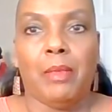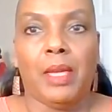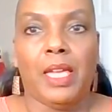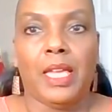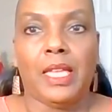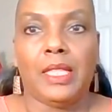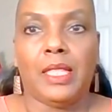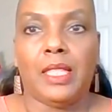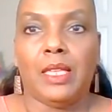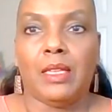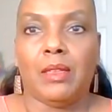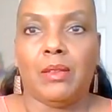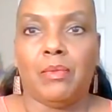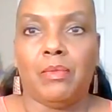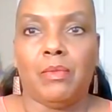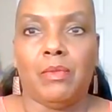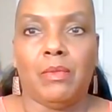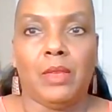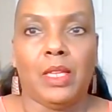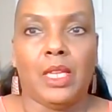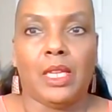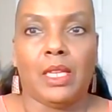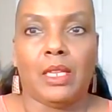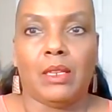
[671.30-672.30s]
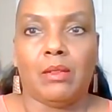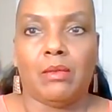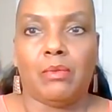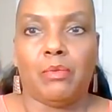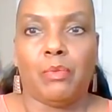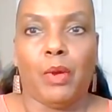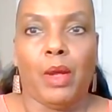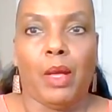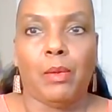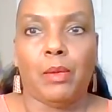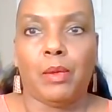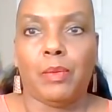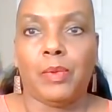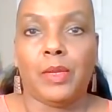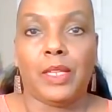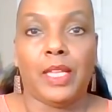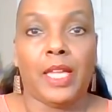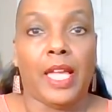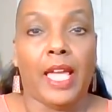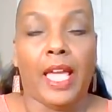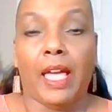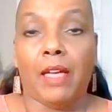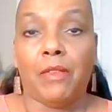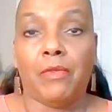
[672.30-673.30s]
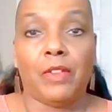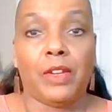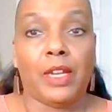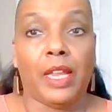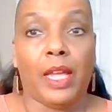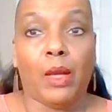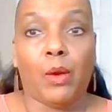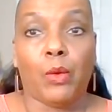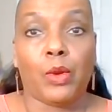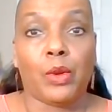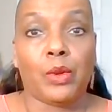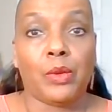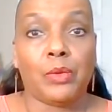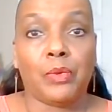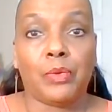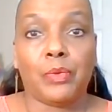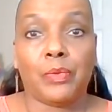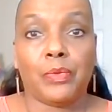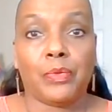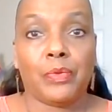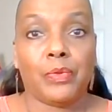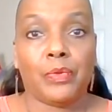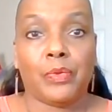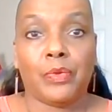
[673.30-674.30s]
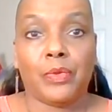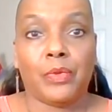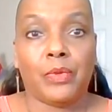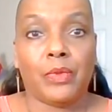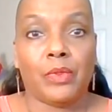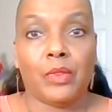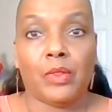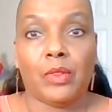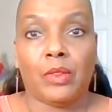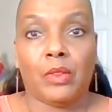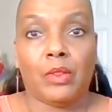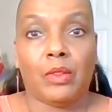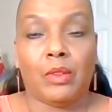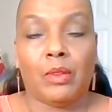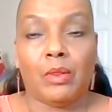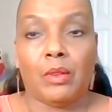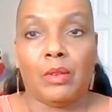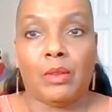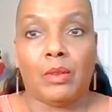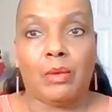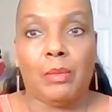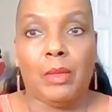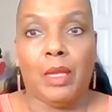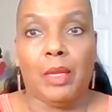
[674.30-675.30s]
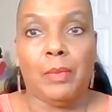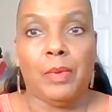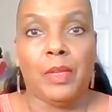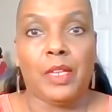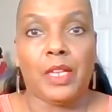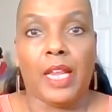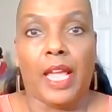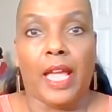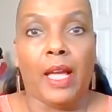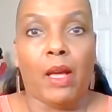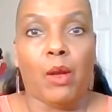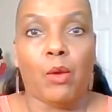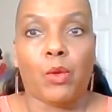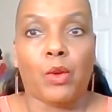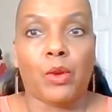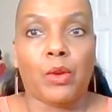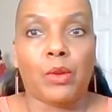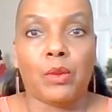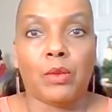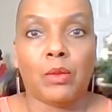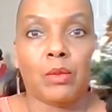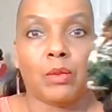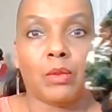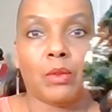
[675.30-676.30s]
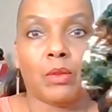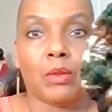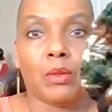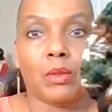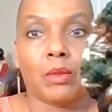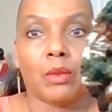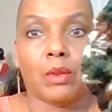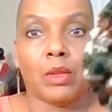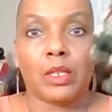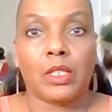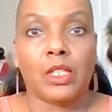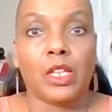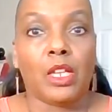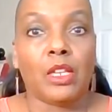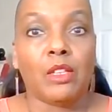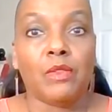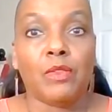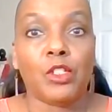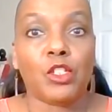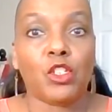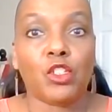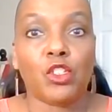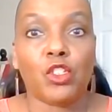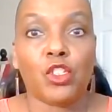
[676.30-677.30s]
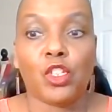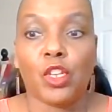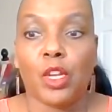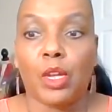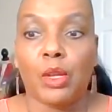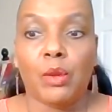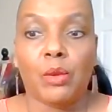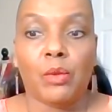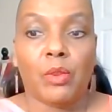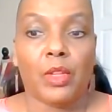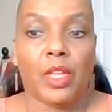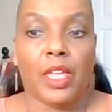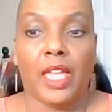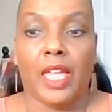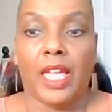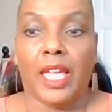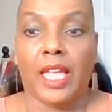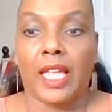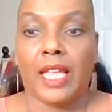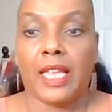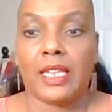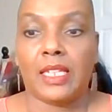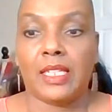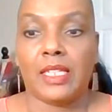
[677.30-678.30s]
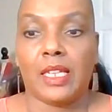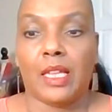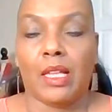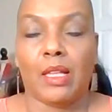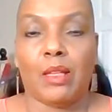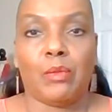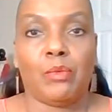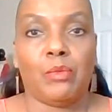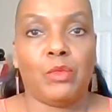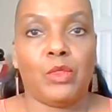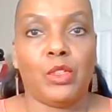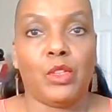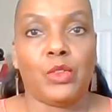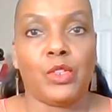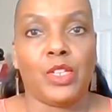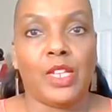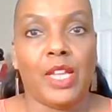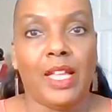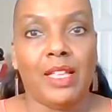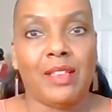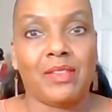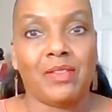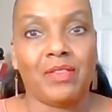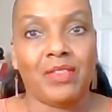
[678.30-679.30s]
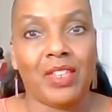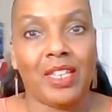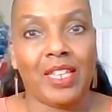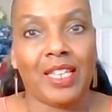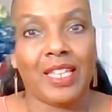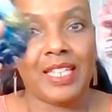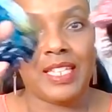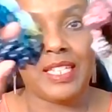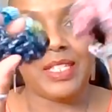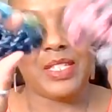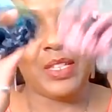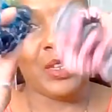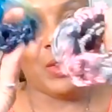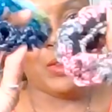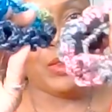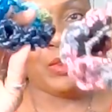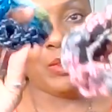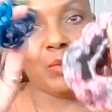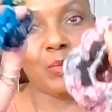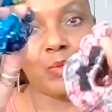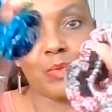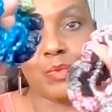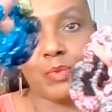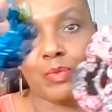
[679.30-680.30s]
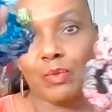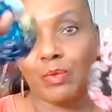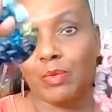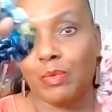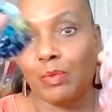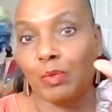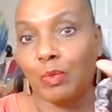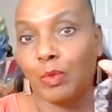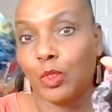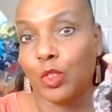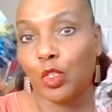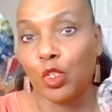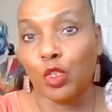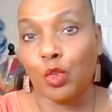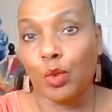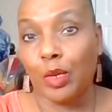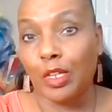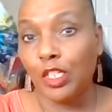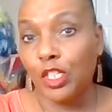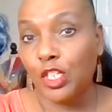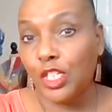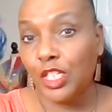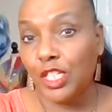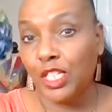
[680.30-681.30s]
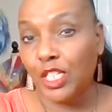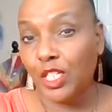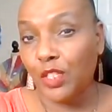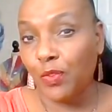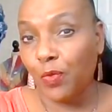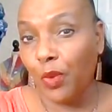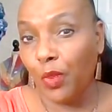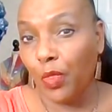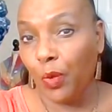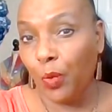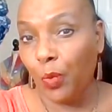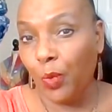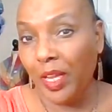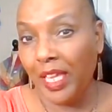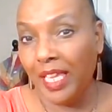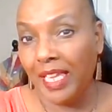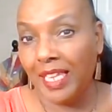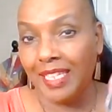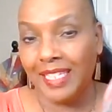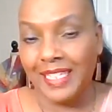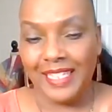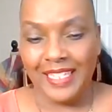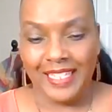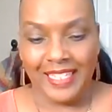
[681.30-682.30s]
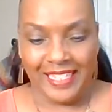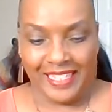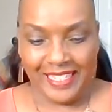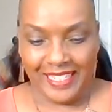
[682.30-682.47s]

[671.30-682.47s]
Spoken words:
made them in probably a half an hour, maybe an hour television show, and you're done. So scrunchies for the win.